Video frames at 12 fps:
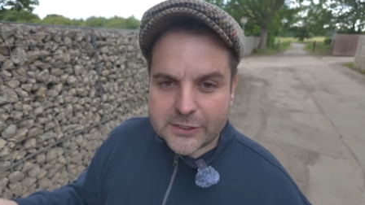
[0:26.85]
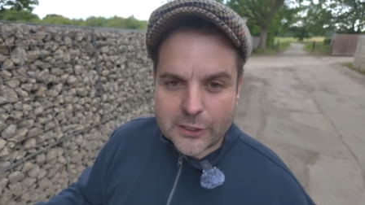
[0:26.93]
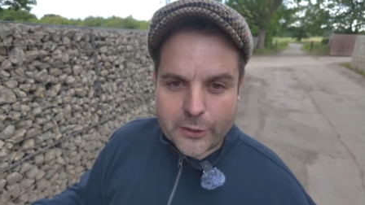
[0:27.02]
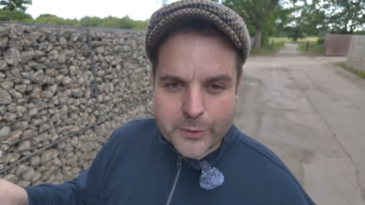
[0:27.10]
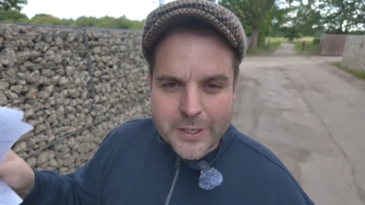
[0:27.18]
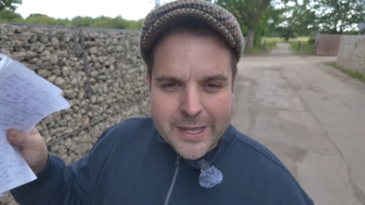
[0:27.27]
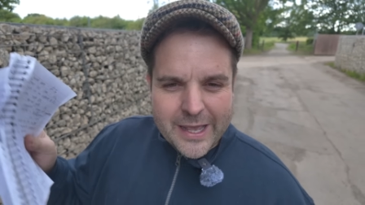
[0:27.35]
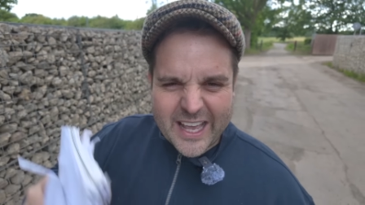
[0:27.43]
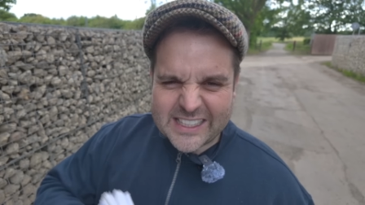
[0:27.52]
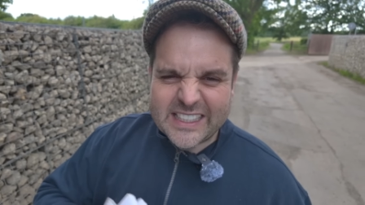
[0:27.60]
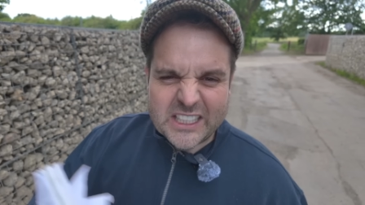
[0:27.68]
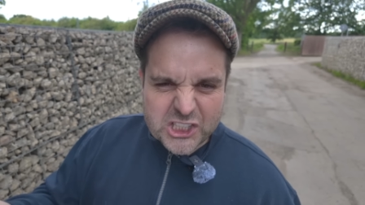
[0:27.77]
So
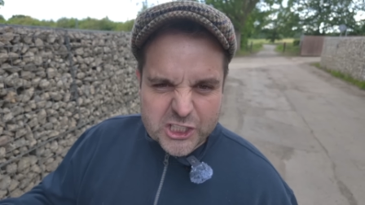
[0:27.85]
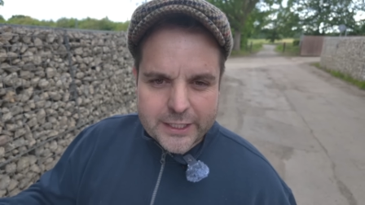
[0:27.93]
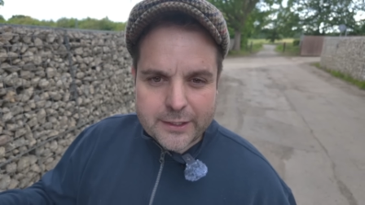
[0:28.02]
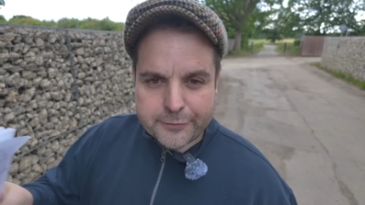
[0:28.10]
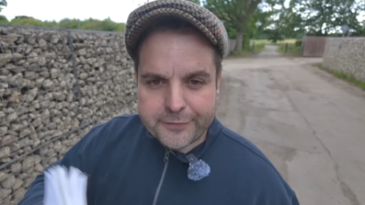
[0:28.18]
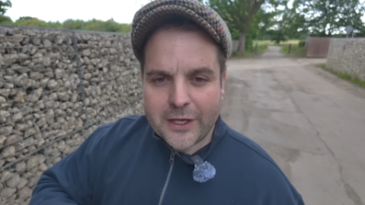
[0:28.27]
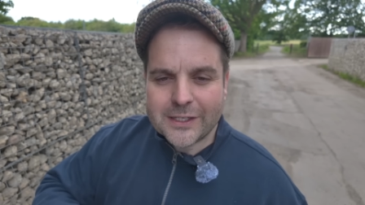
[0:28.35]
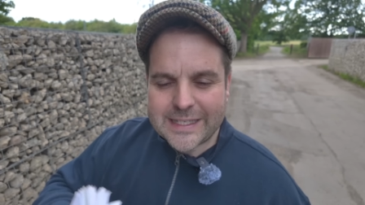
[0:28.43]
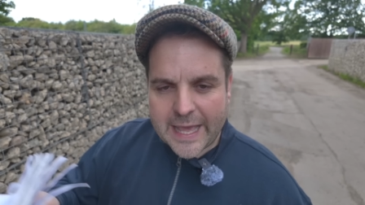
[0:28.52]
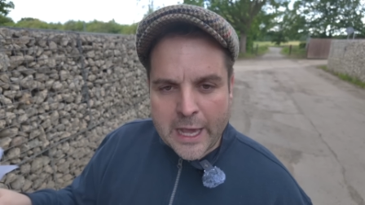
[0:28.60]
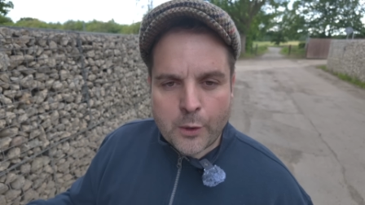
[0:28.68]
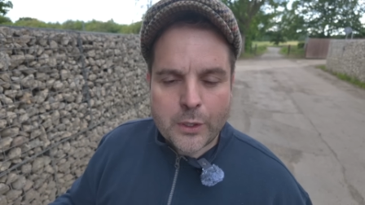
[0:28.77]
essentially, the first
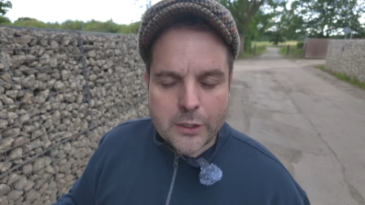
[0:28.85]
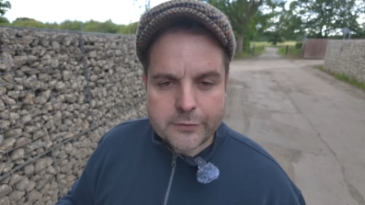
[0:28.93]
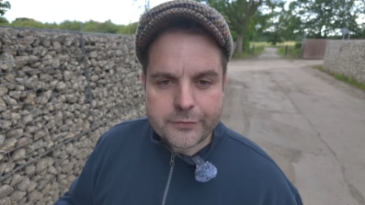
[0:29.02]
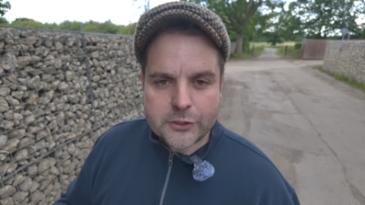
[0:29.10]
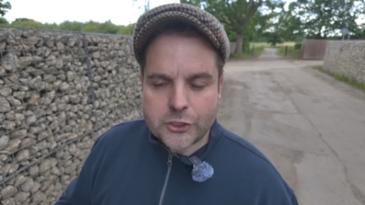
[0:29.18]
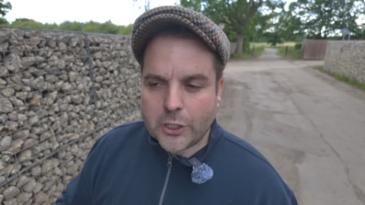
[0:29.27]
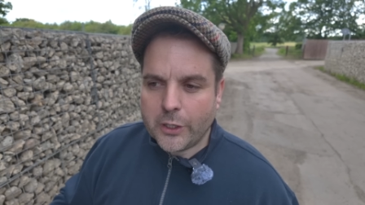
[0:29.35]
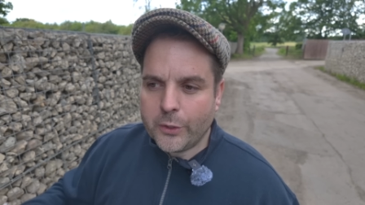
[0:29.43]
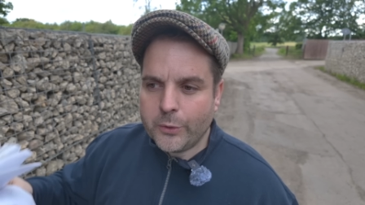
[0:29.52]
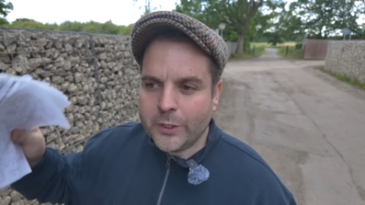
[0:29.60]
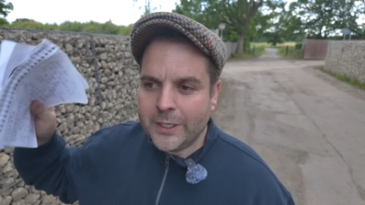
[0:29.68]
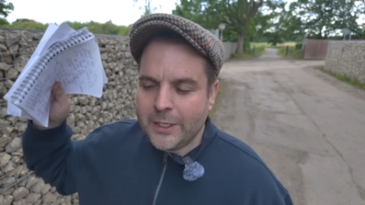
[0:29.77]
hour of the
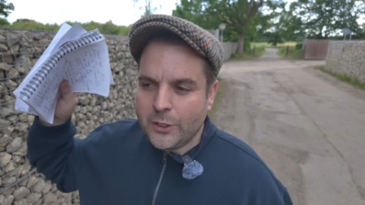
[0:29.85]
show